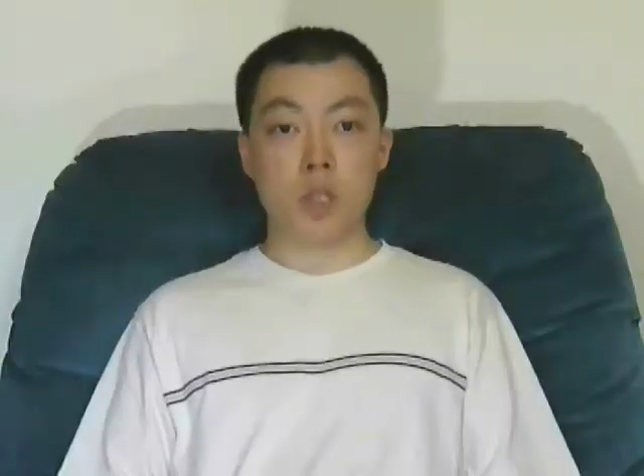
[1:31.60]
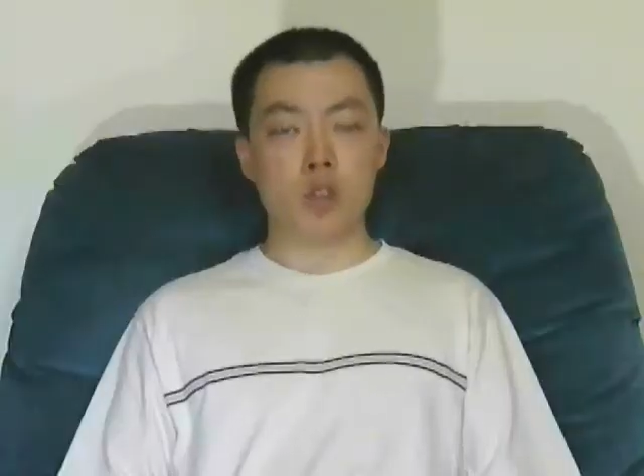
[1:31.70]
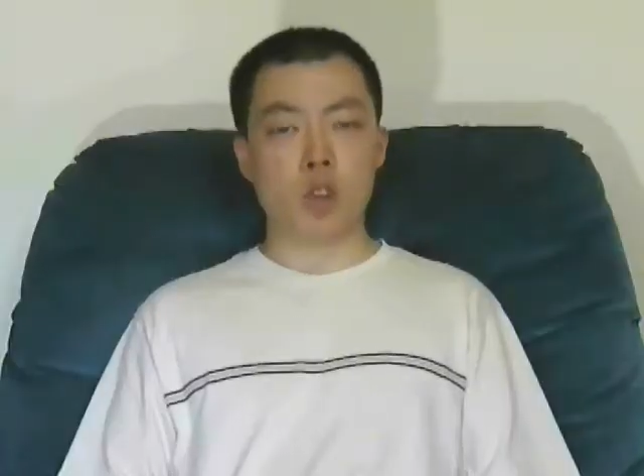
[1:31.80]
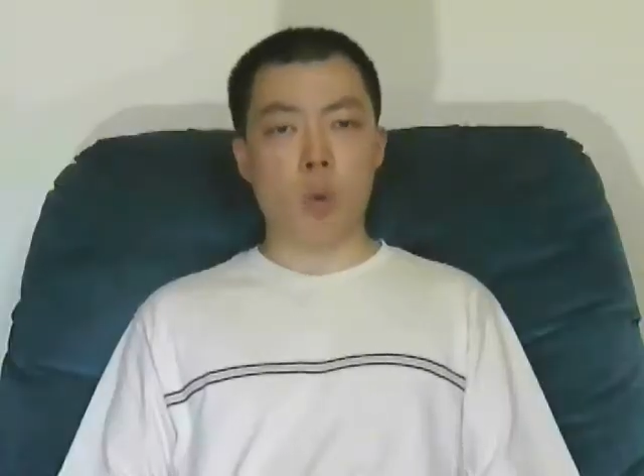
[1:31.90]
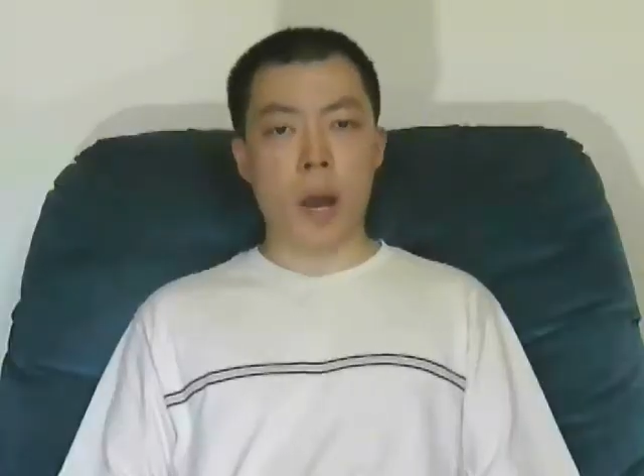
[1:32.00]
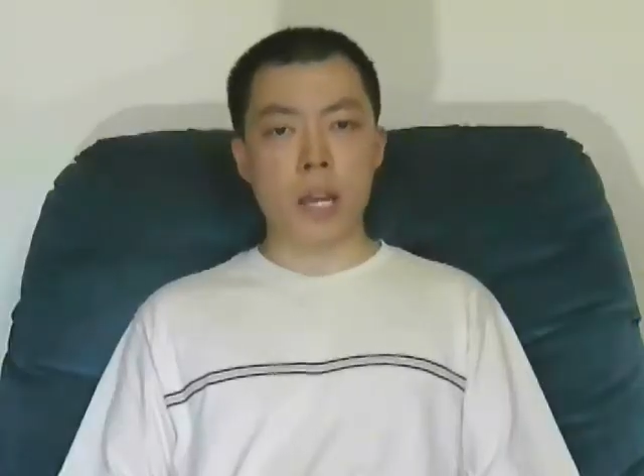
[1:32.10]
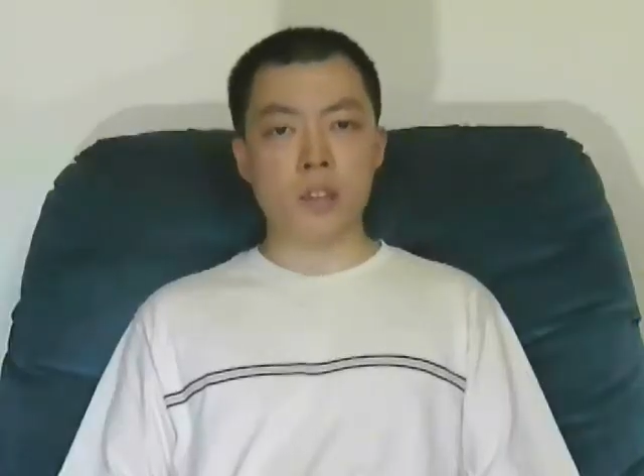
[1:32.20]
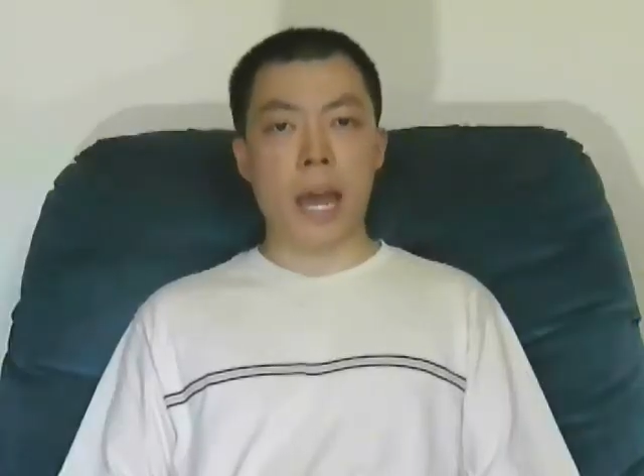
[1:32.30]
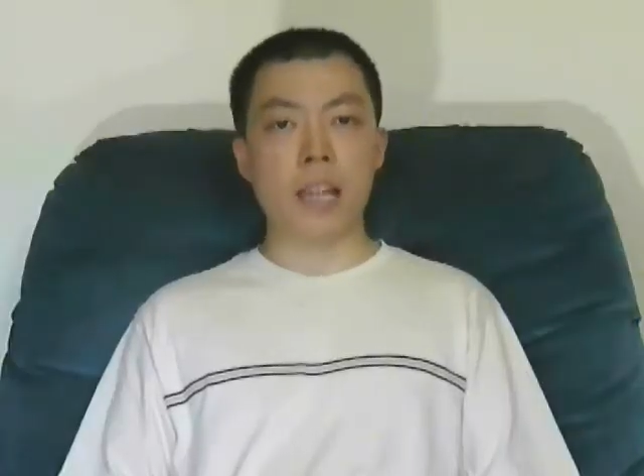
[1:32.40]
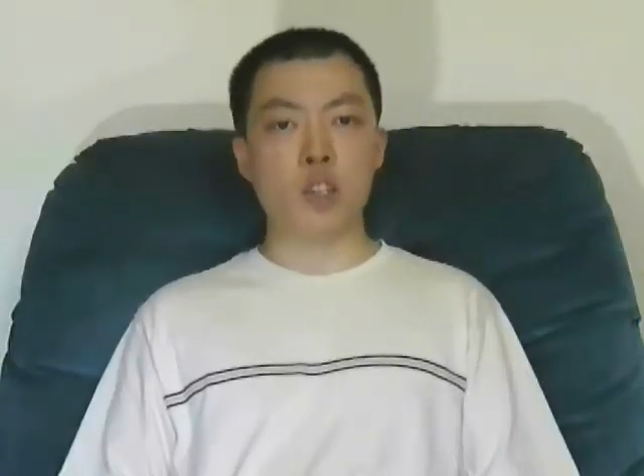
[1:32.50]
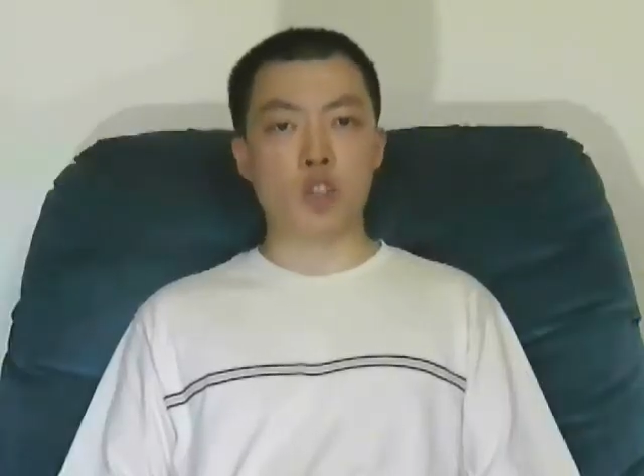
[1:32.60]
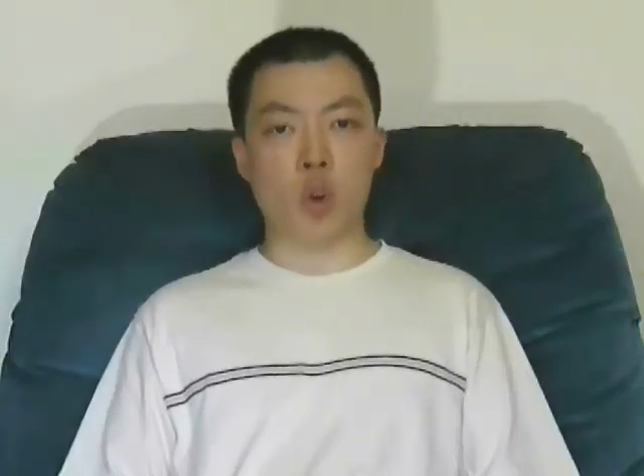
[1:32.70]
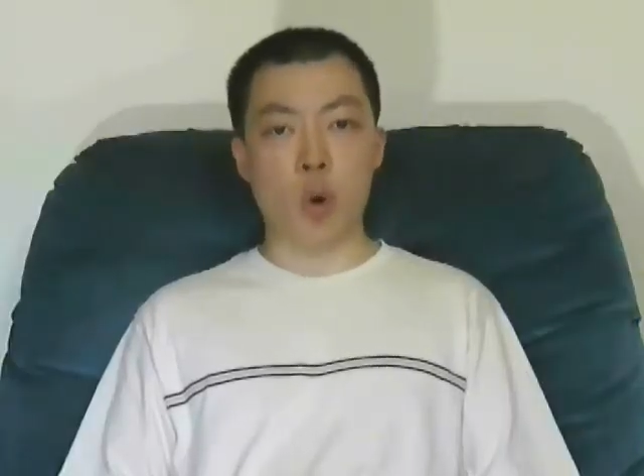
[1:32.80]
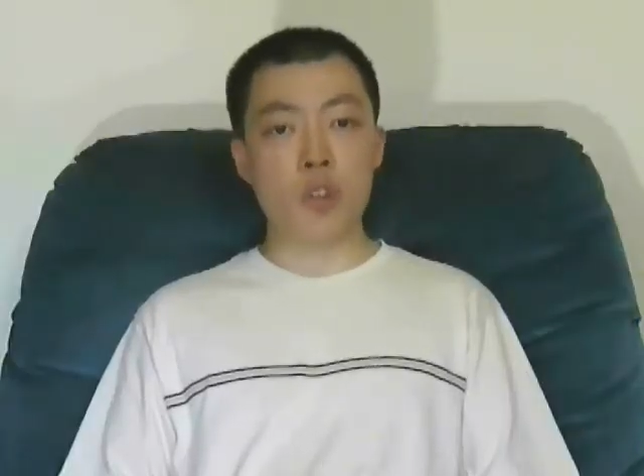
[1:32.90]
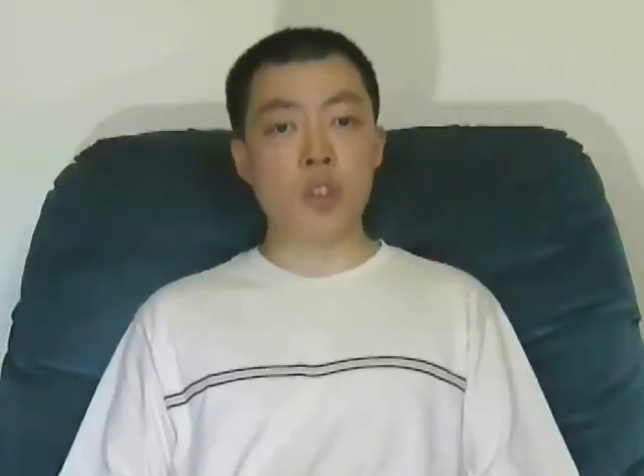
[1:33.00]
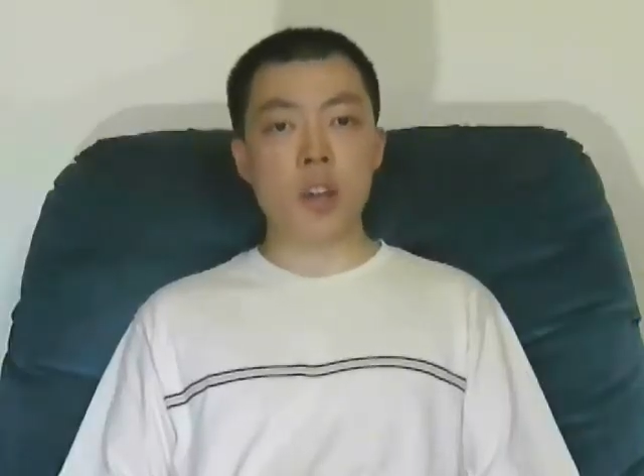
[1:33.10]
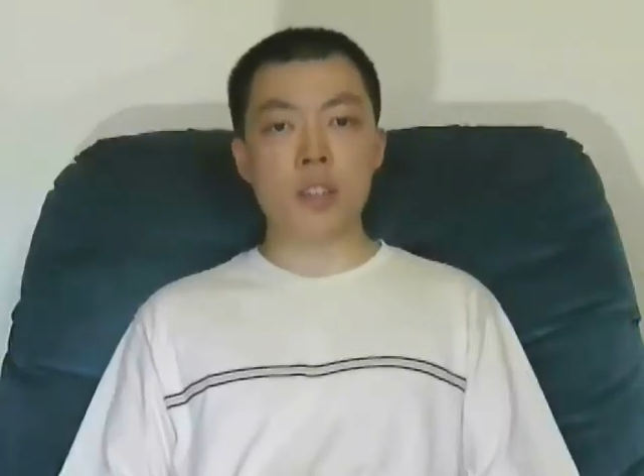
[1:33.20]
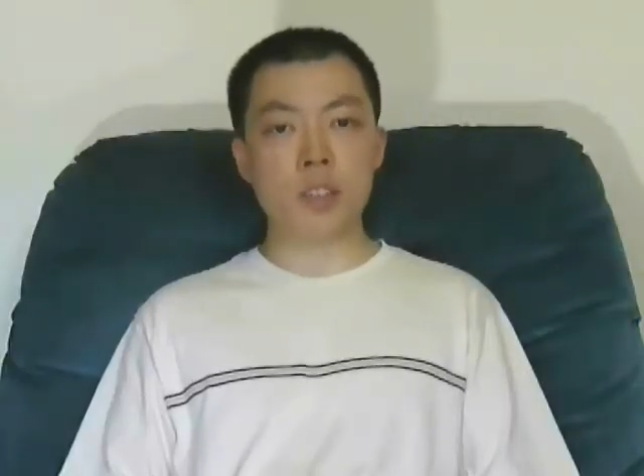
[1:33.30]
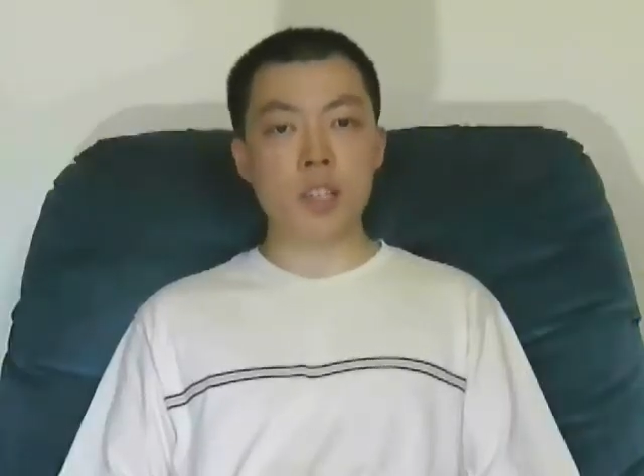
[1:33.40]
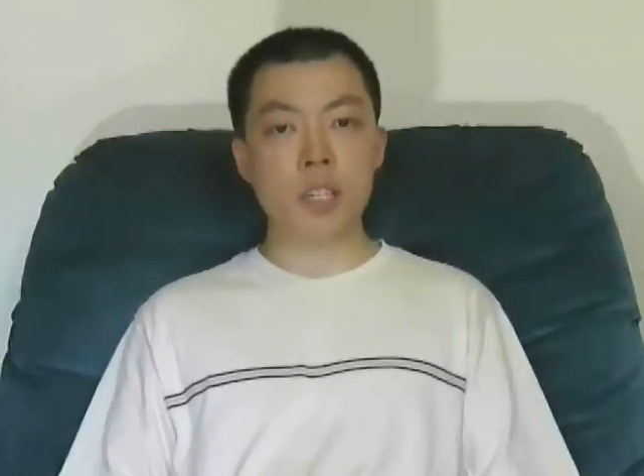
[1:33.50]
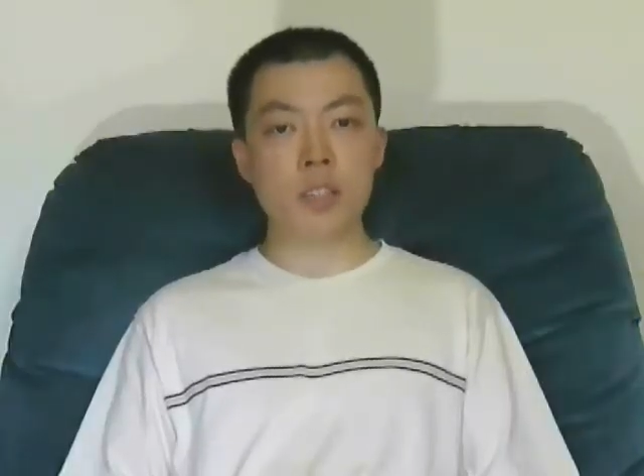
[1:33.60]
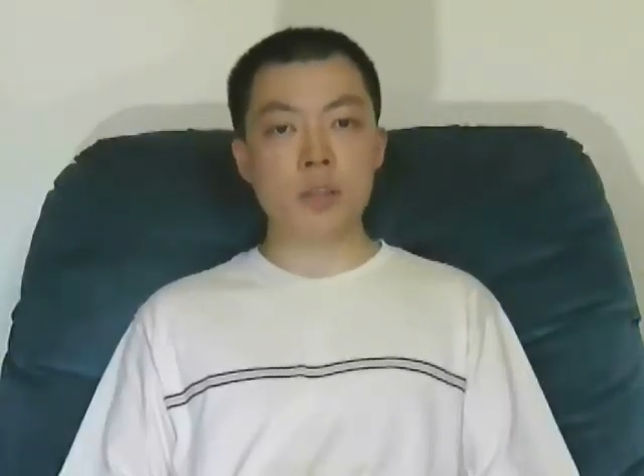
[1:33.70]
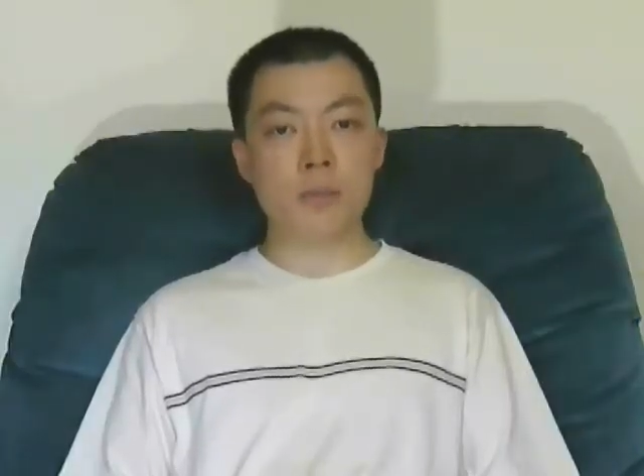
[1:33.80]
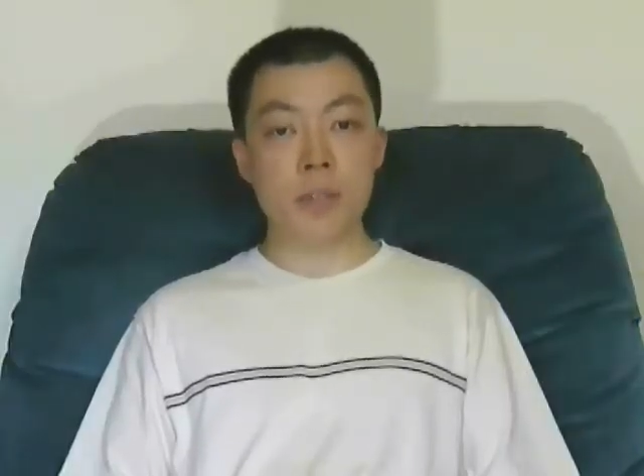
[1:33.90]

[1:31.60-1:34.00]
So, why is Allosaurus on this list?